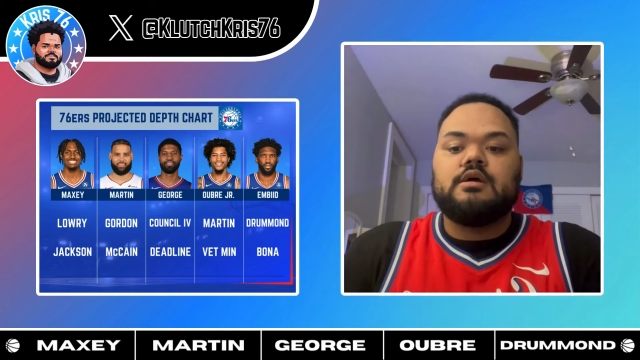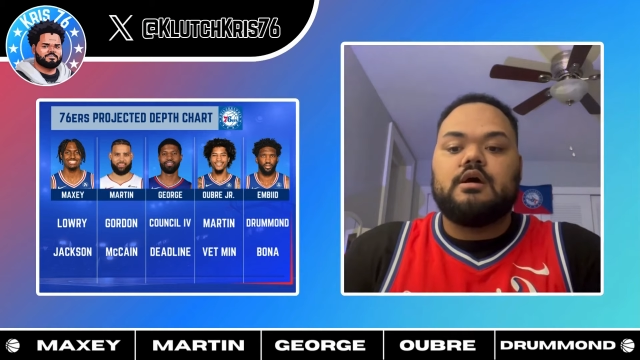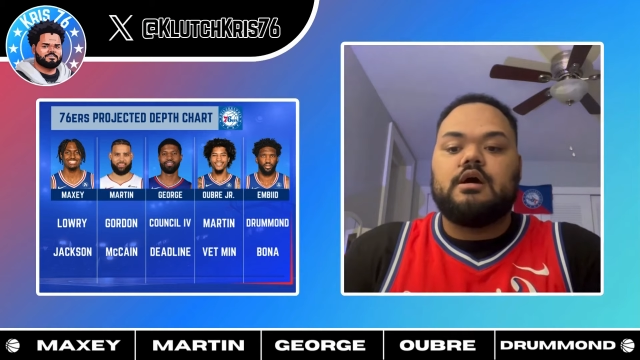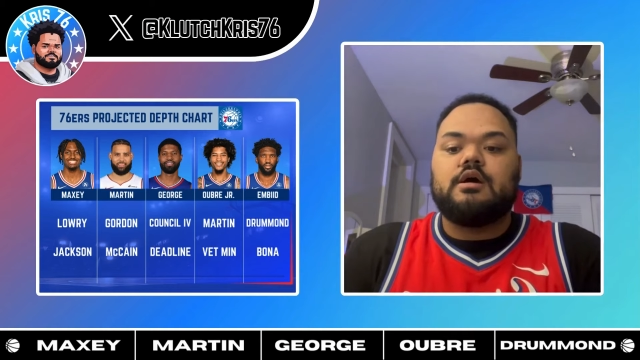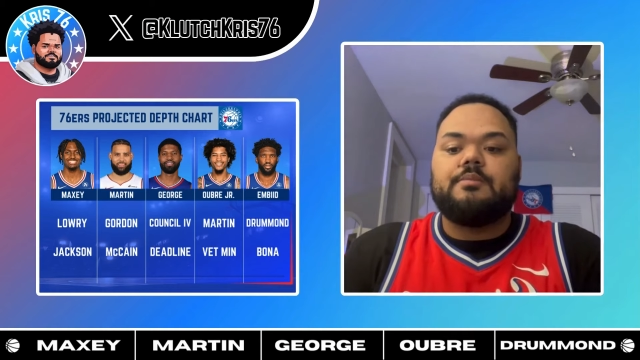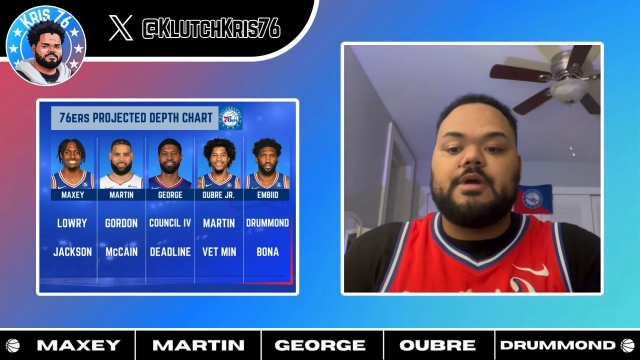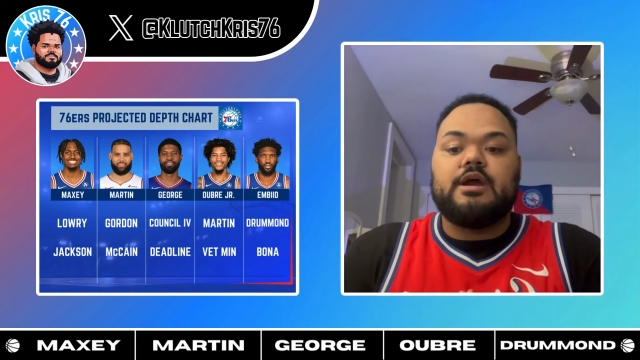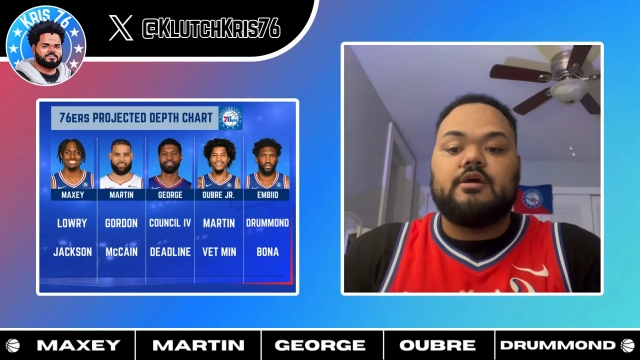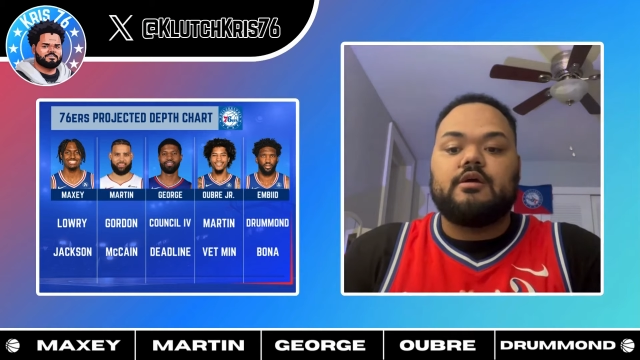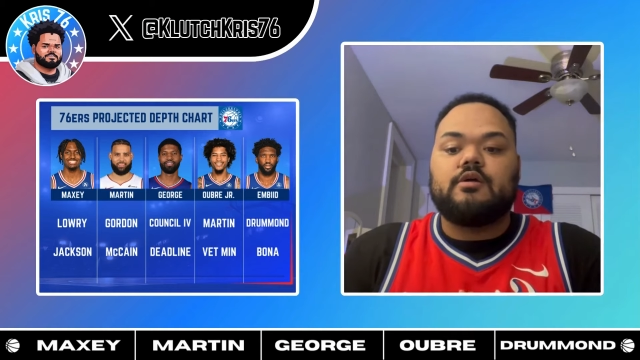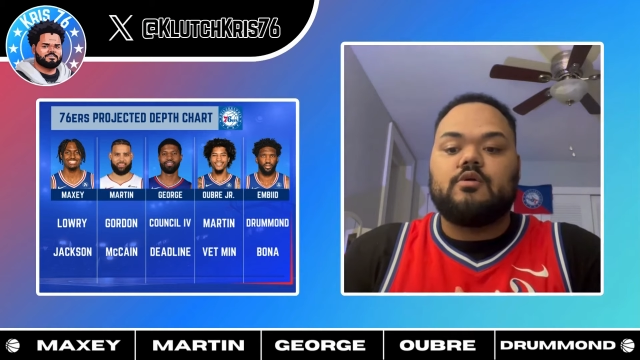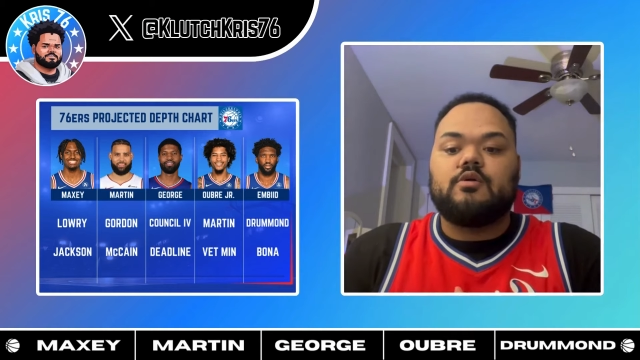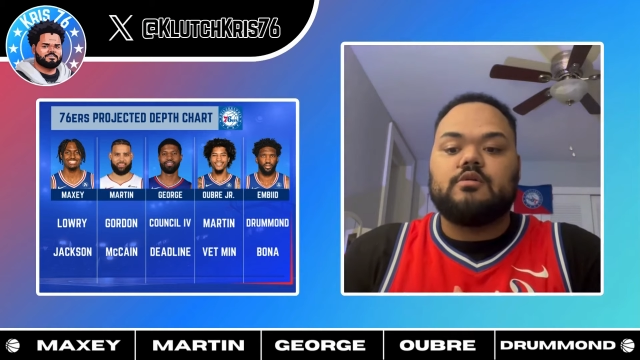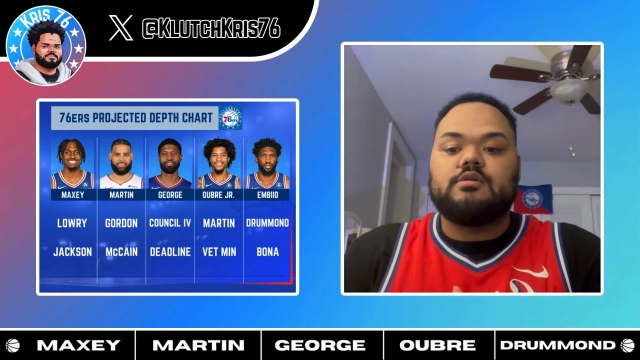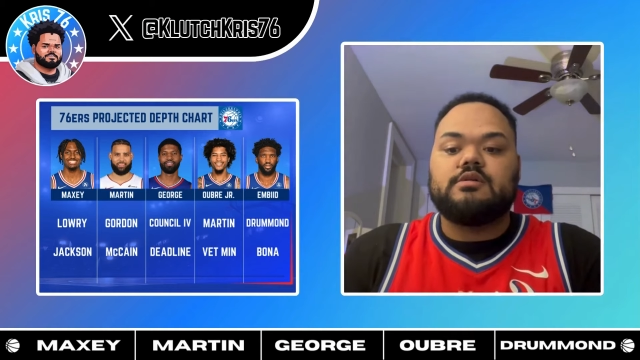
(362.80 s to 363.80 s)
Eric
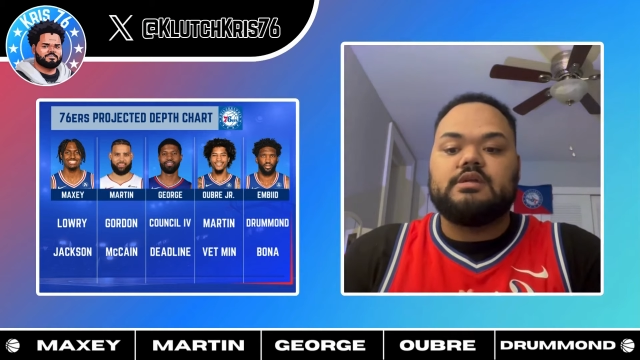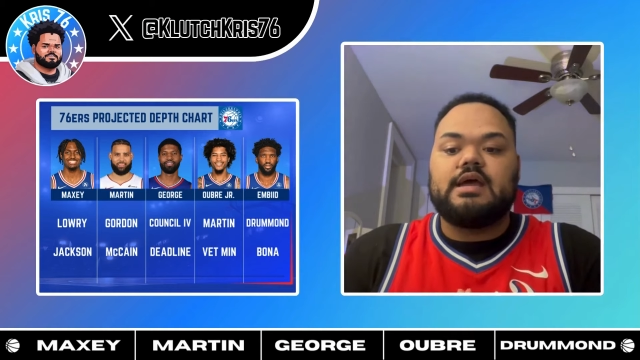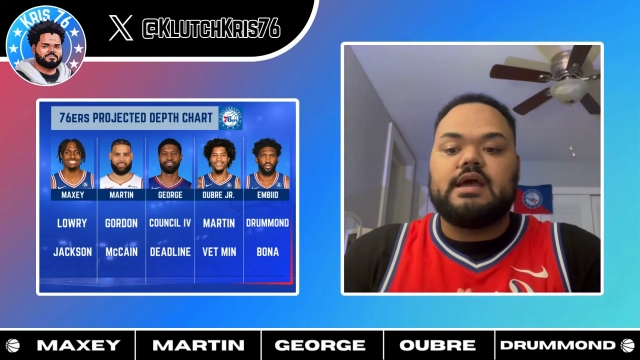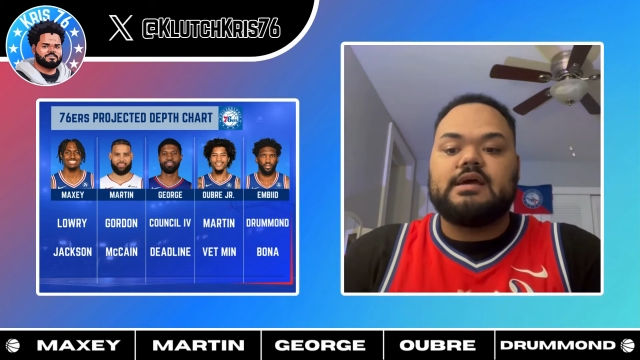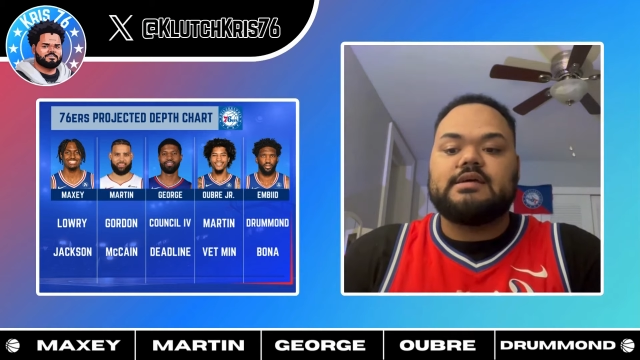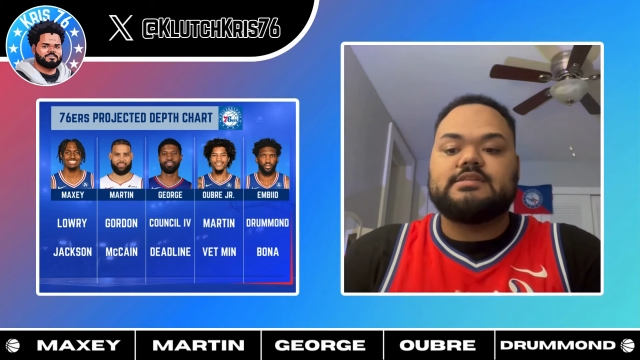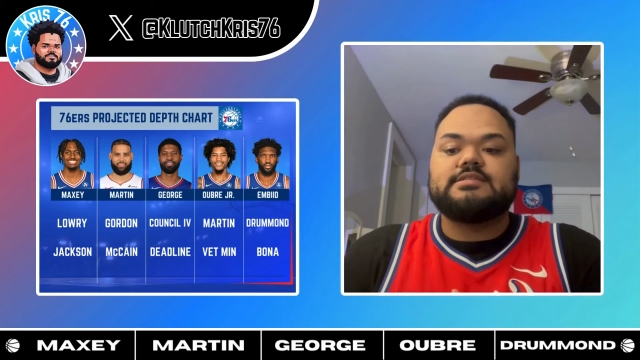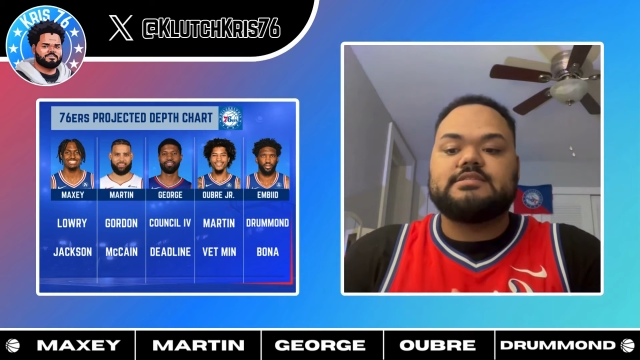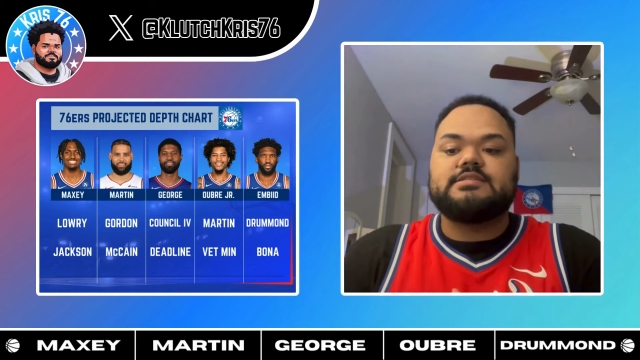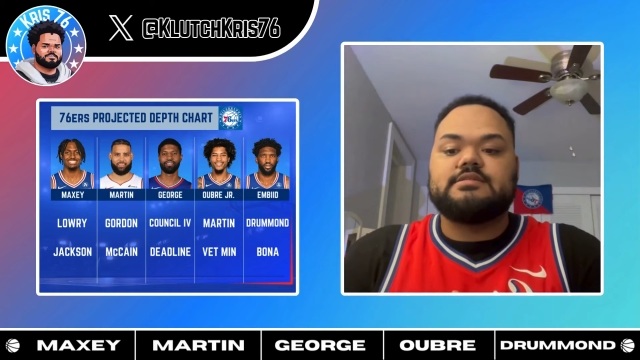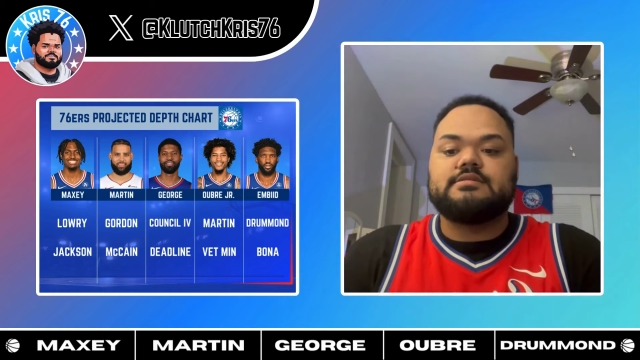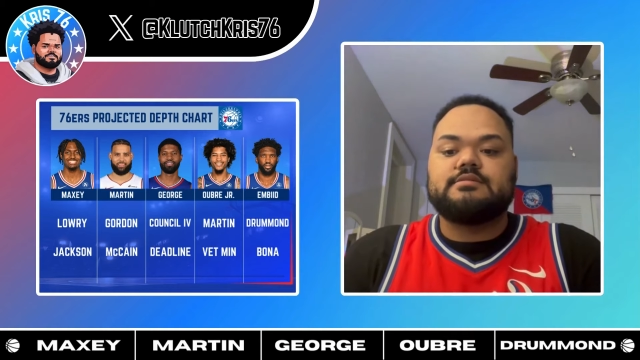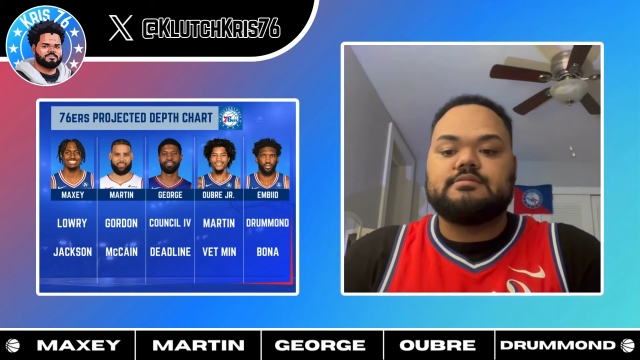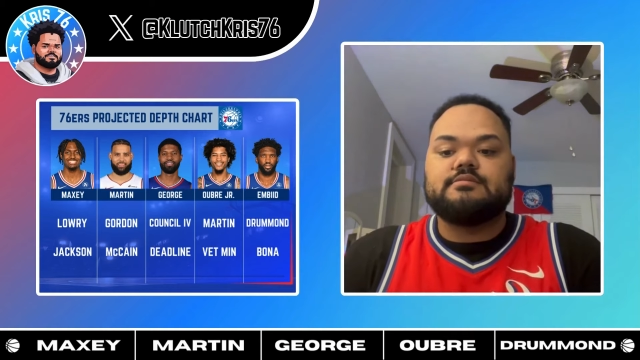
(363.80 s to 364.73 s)
Gordon as